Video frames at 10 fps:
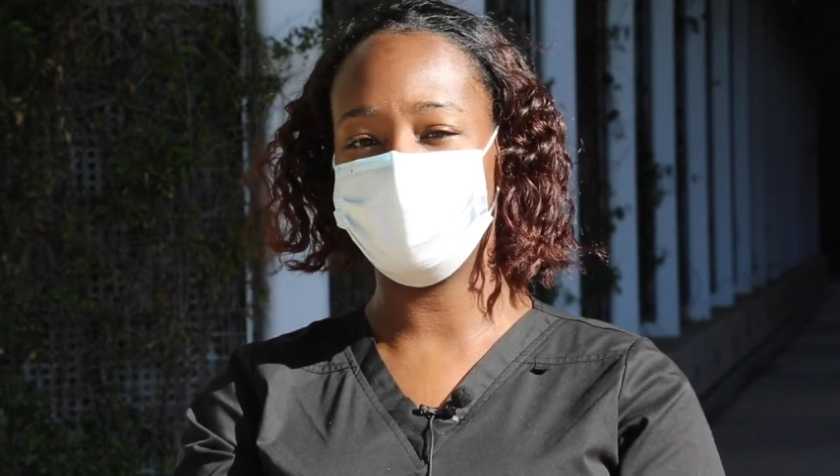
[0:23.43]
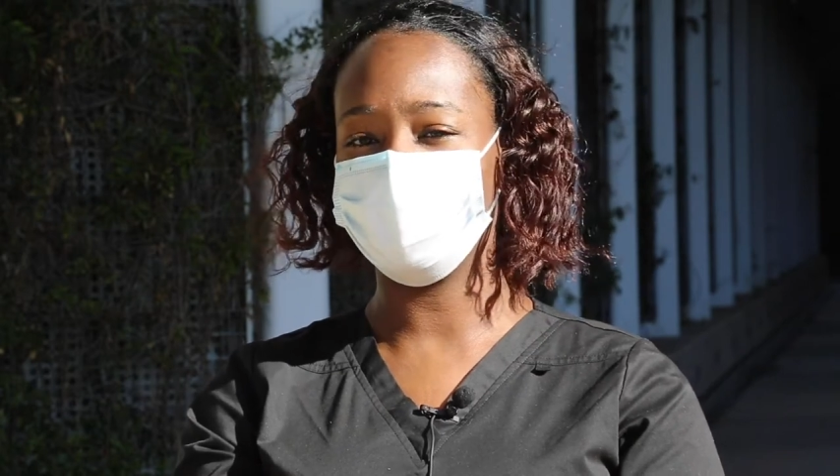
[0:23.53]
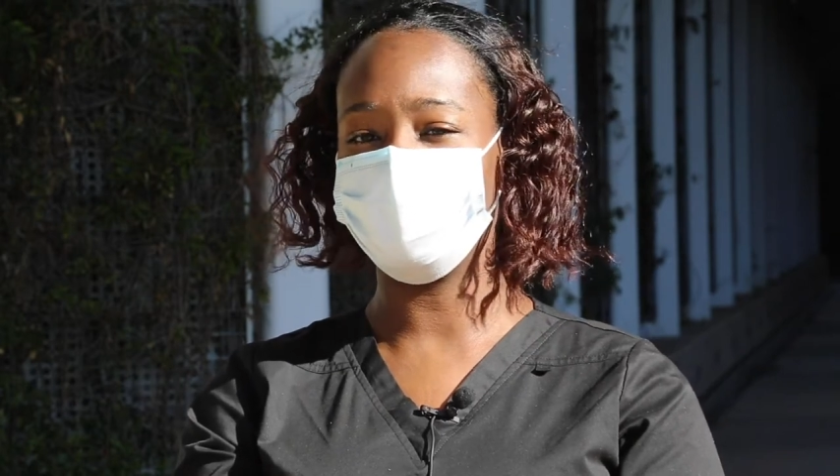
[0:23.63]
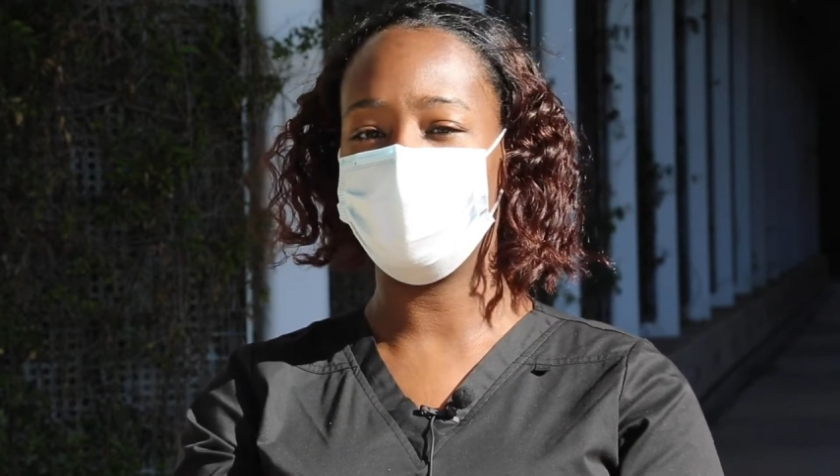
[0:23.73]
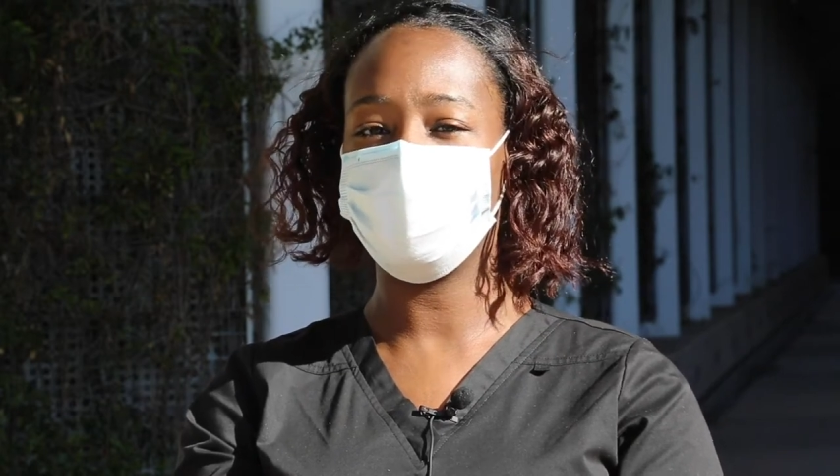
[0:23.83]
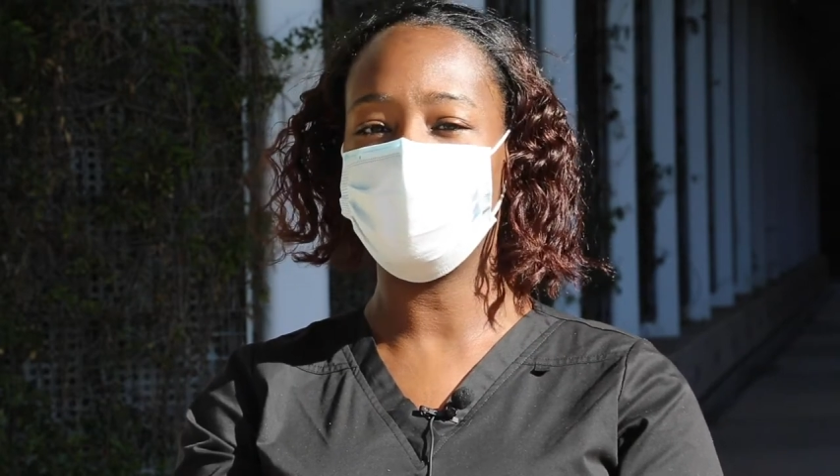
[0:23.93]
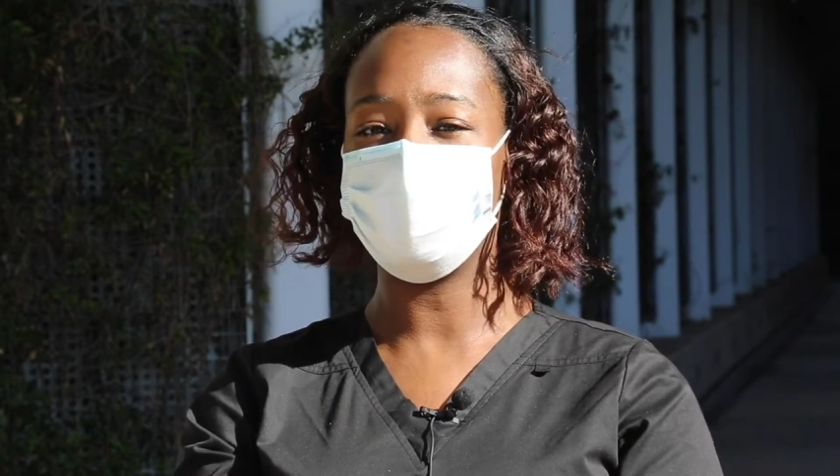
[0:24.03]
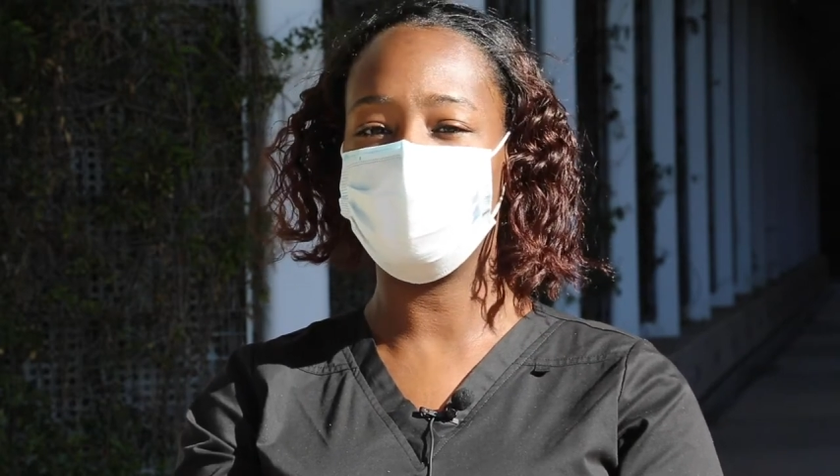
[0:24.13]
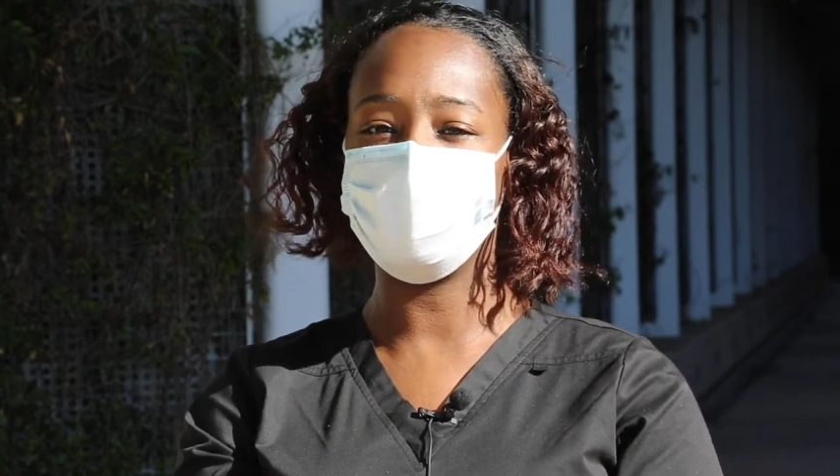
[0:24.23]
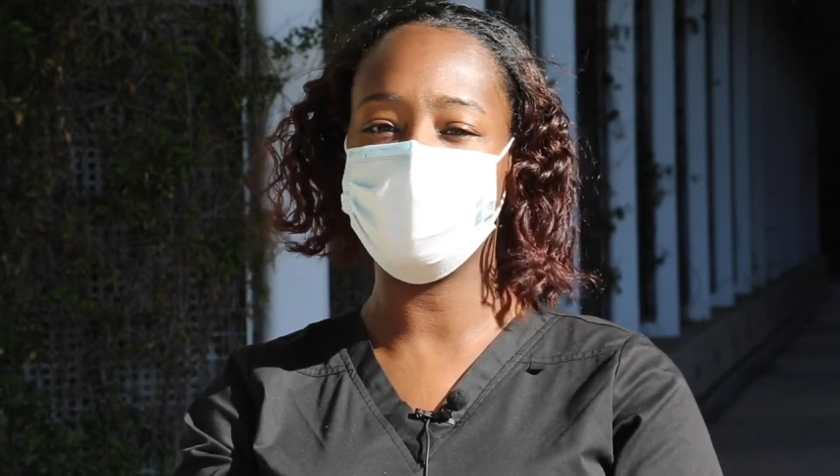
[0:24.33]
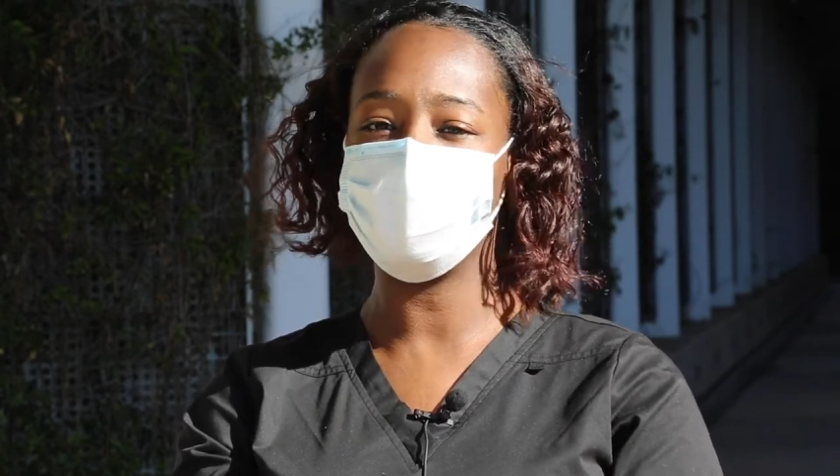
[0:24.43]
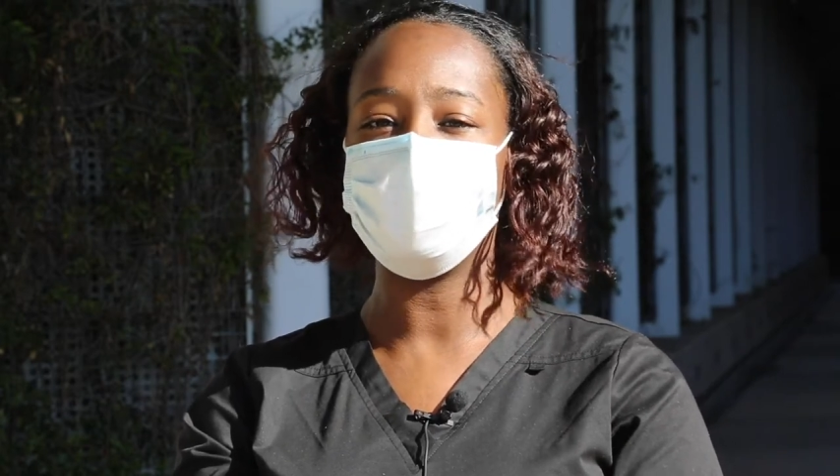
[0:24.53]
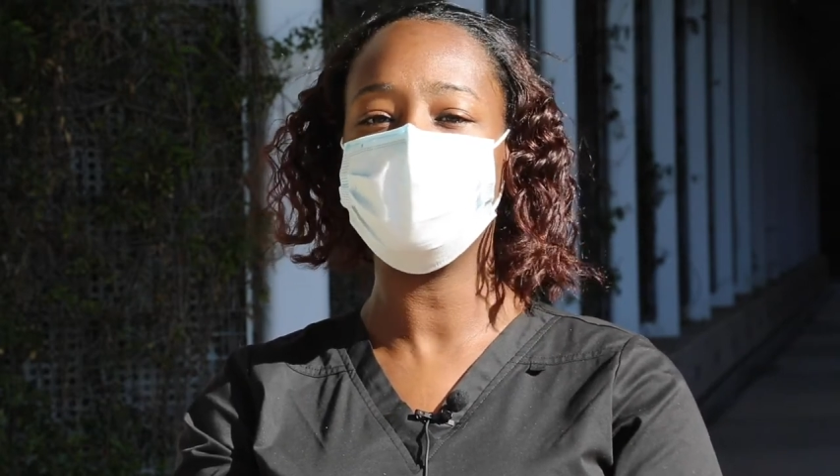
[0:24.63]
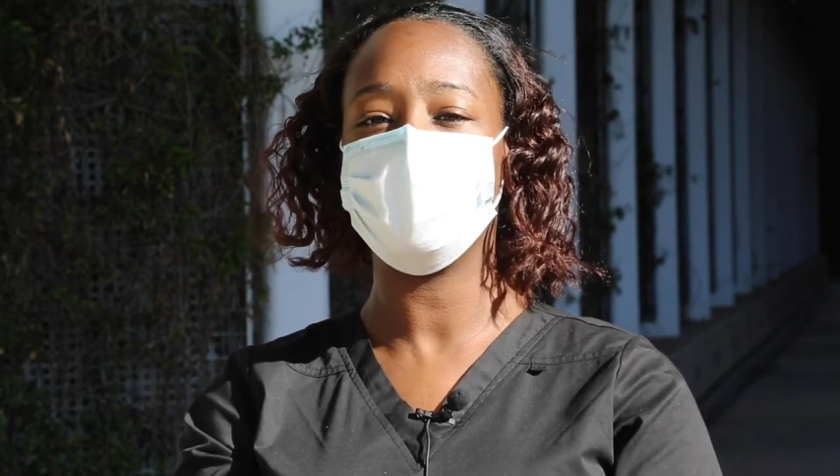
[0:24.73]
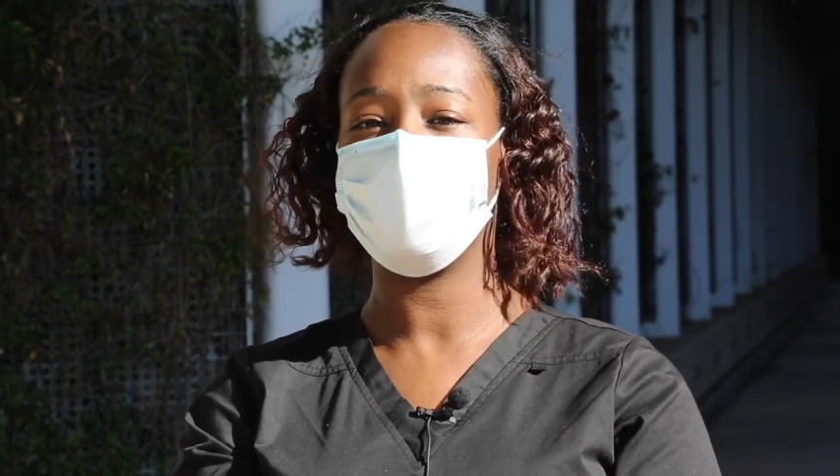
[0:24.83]
to a small cold, but we
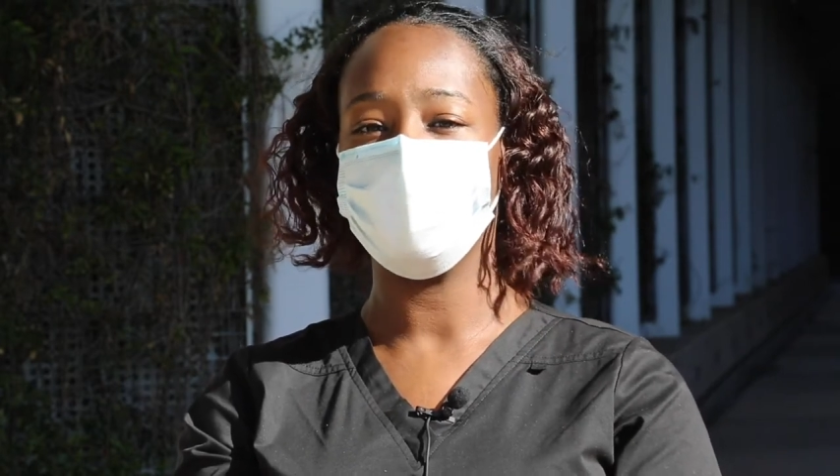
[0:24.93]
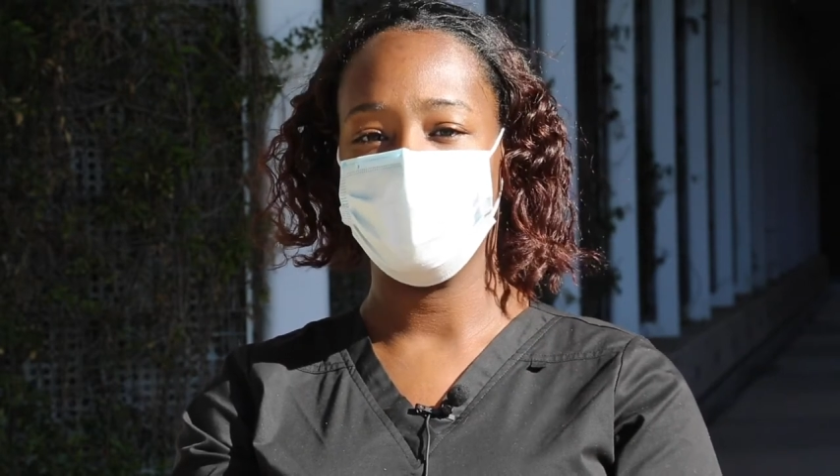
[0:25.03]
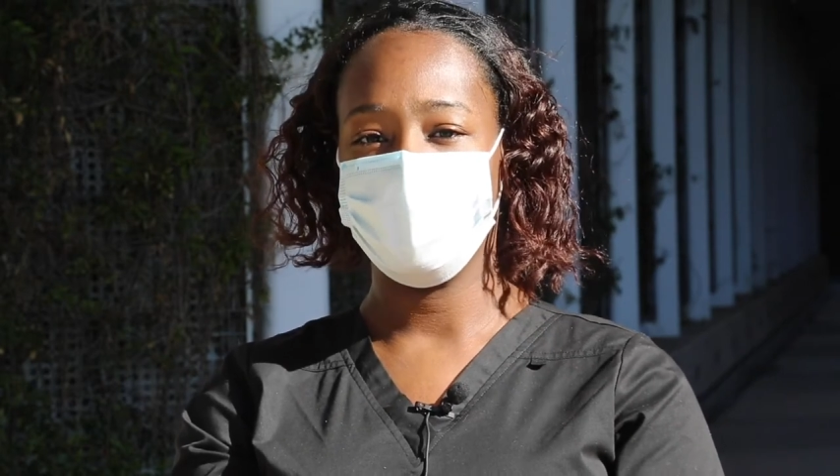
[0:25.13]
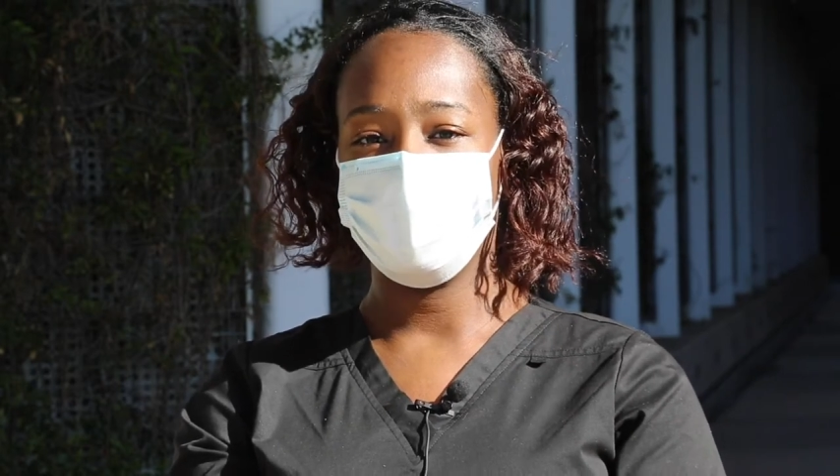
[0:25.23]
don't know.